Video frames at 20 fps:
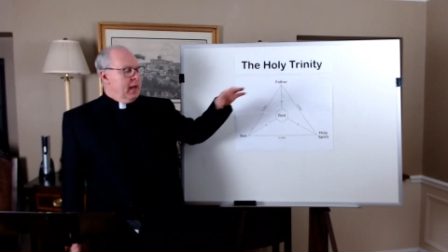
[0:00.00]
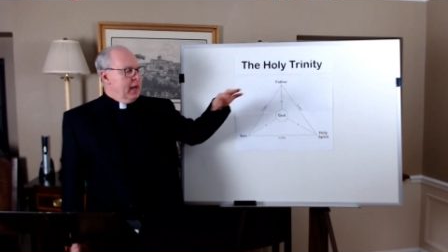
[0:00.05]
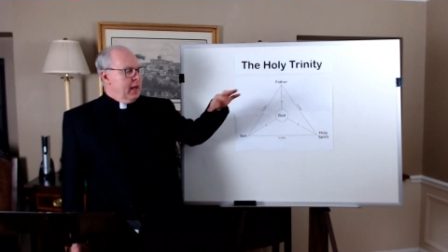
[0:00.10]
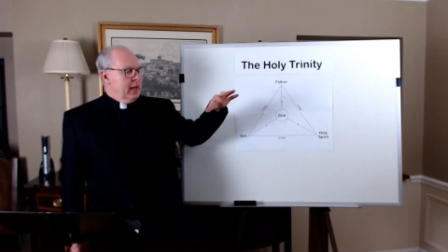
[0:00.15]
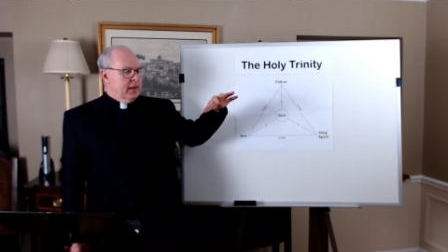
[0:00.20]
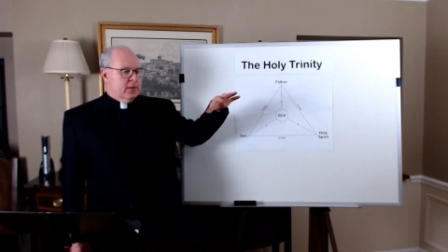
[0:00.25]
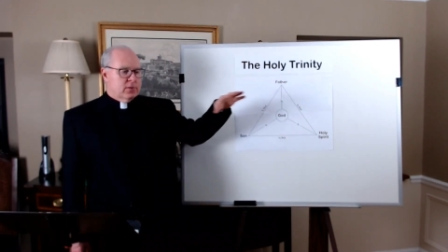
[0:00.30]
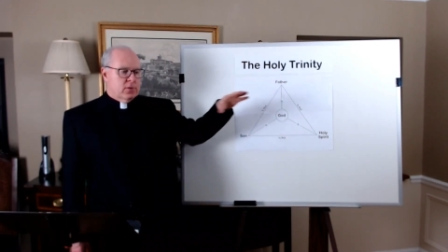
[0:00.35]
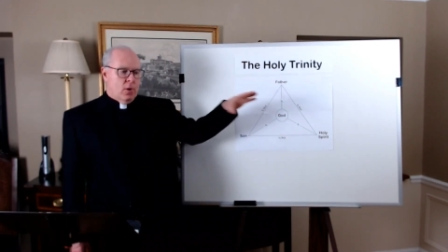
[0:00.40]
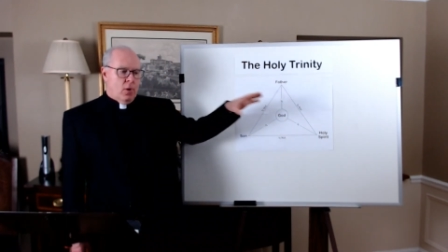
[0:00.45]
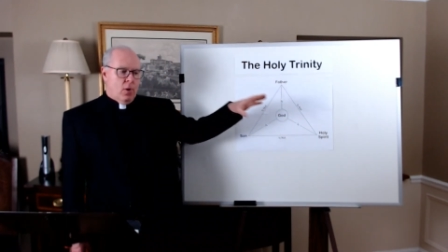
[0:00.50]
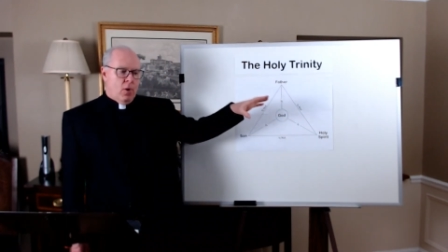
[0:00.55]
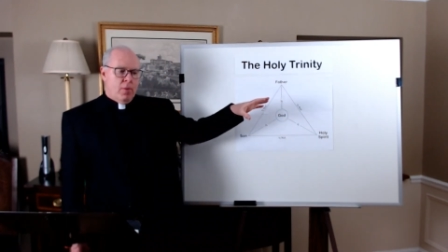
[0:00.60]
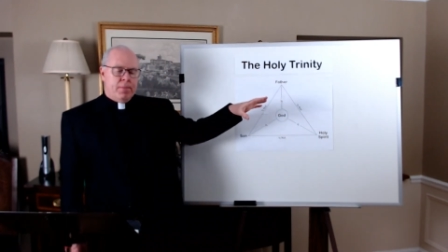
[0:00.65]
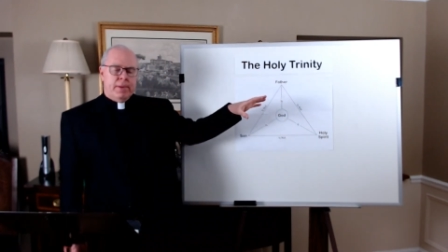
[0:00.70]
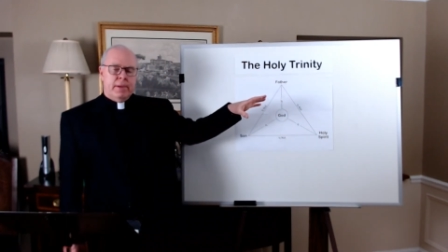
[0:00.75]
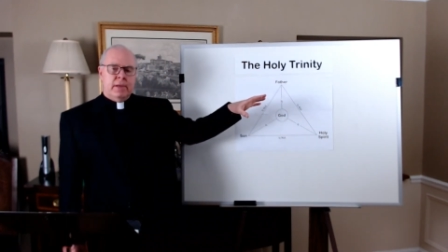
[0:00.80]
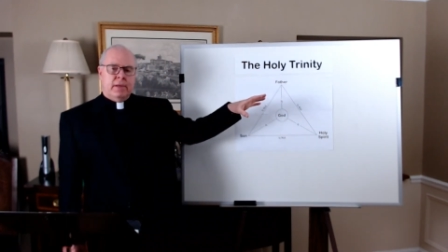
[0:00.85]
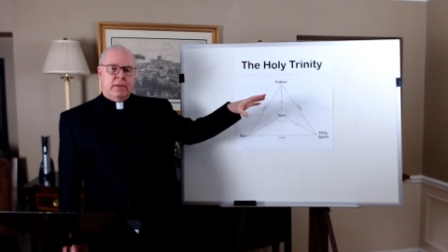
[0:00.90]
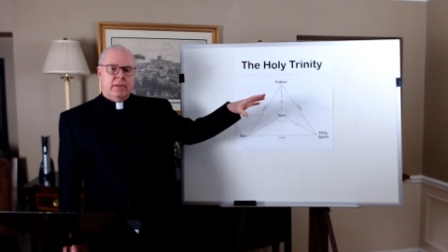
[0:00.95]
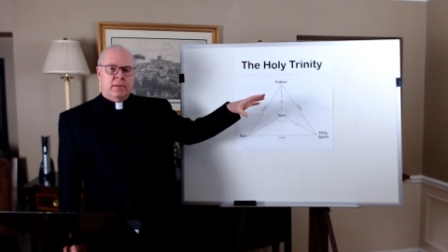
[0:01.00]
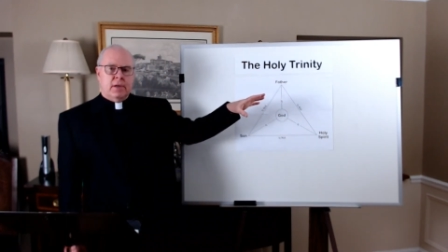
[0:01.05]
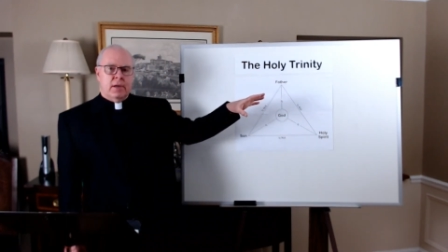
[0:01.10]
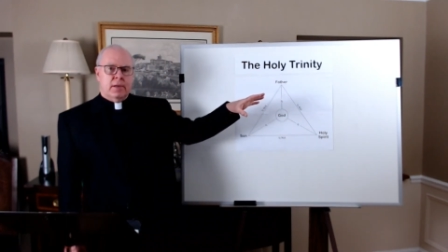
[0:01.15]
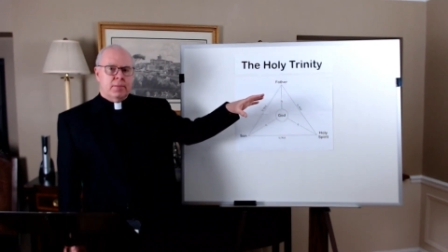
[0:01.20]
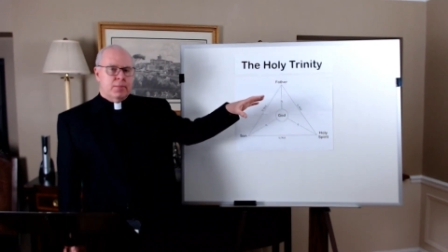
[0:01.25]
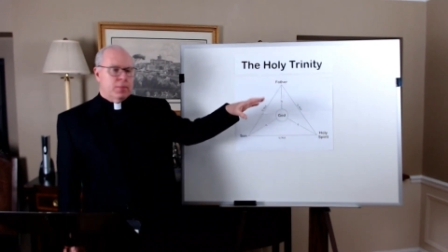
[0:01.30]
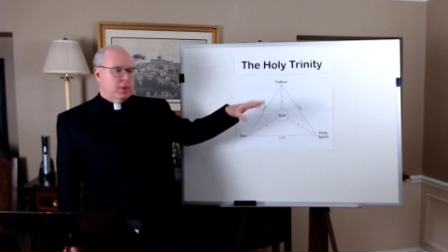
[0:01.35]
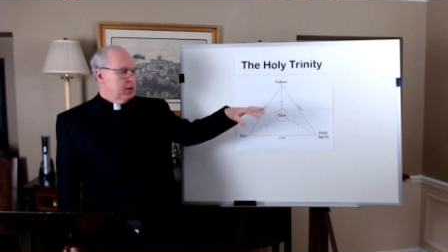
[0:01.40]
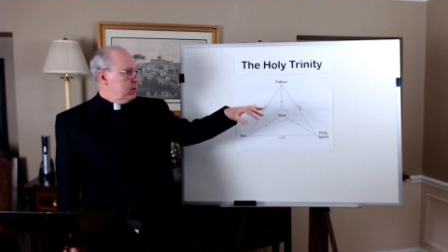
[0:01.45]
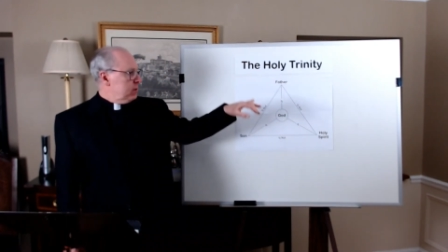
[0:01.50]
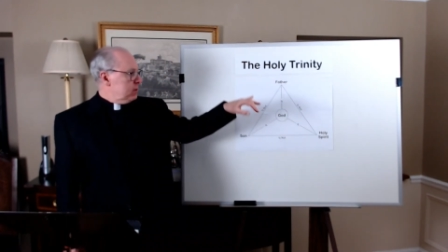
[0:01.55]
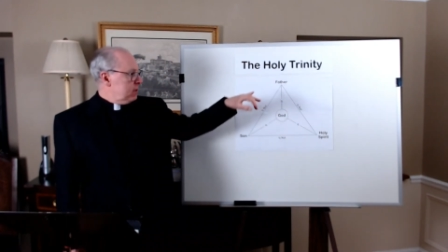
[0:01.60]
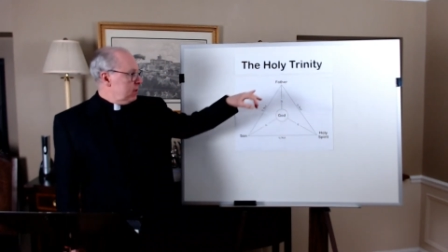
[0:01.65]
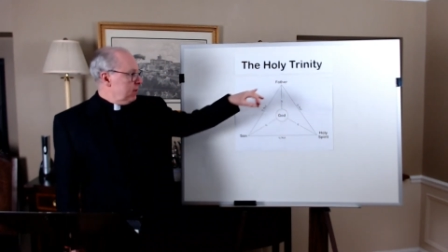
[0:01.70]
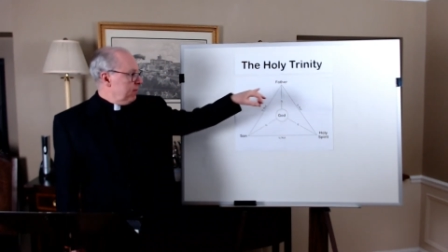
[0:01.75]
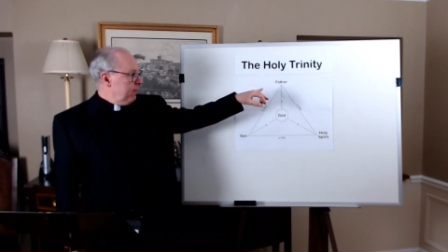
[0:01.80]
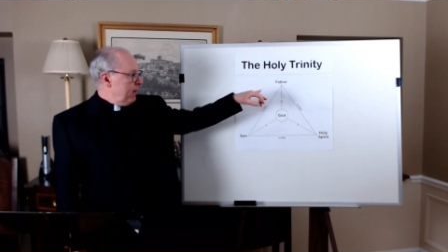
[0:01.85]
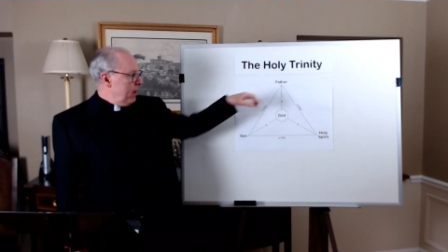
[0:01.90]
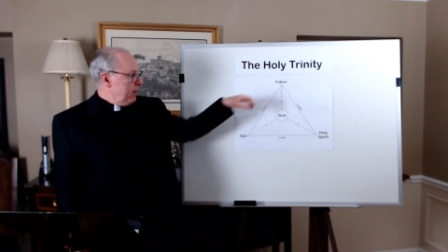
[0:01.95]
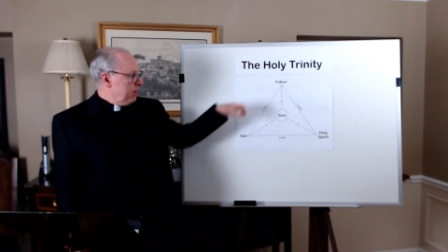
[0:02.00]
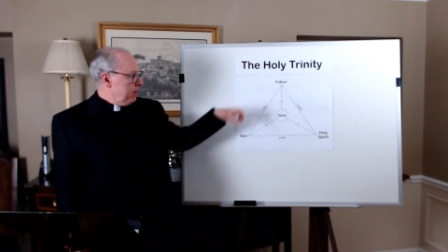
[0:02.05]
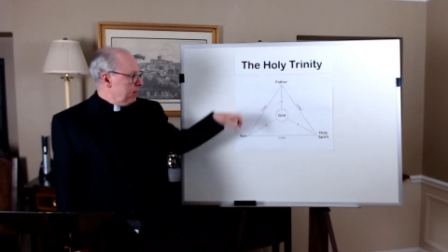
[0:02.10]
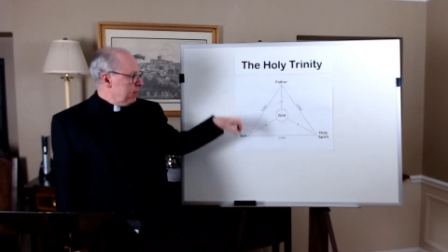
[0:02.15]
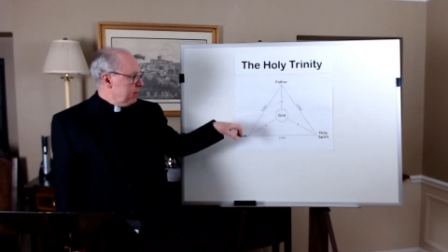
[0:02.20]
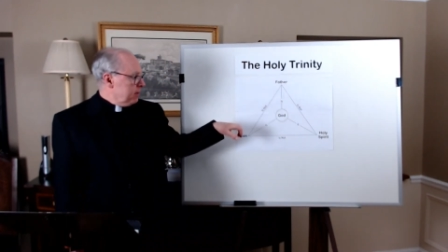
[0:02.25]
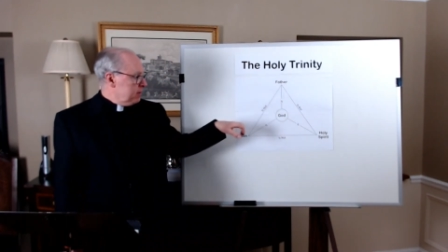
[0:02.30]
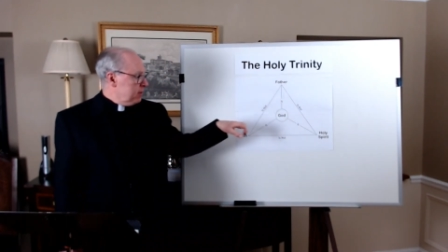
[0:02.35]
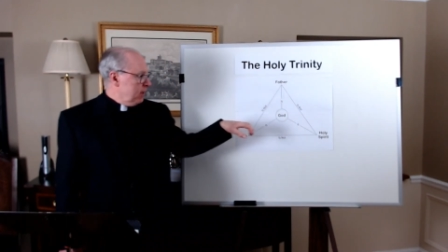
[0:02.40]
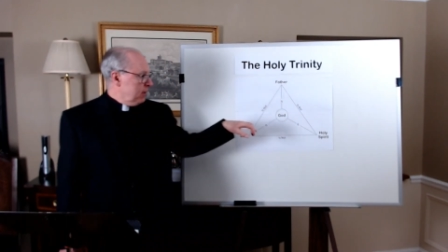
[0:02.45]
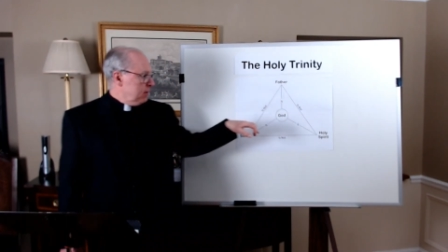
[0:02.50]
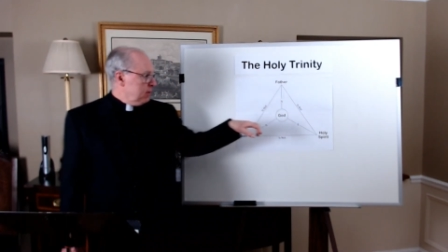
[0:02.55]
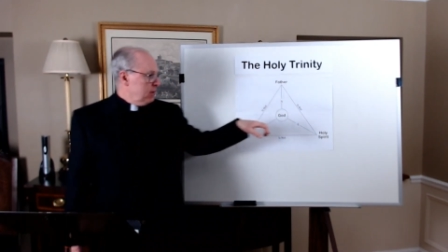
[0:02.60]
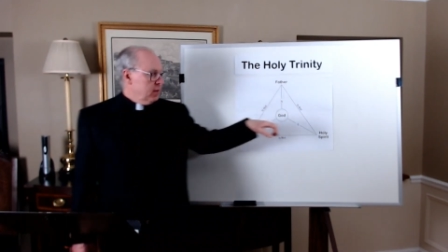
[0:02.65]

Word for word: And it's all being done because the Father, the Son,